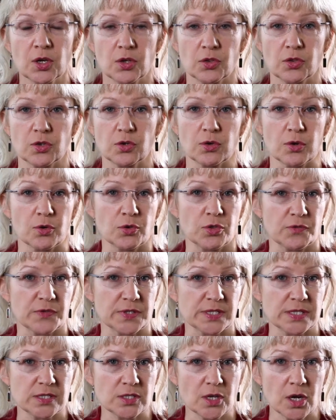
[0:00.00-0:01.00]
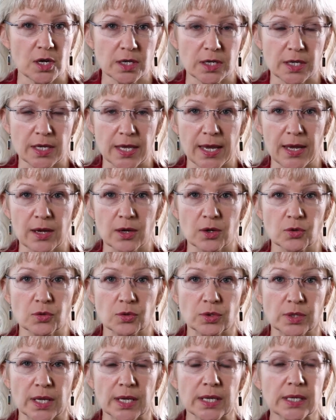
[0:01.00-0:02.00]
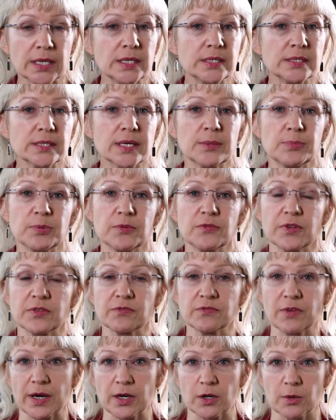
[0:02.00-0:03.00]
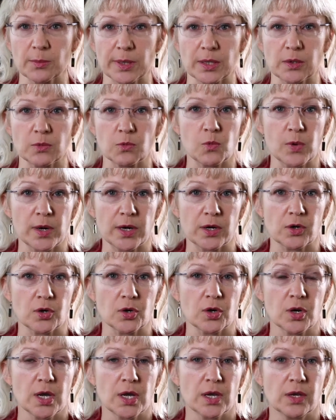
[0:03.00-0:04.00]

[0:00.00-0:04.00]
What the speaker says: the growth of a stock account, any type of environment where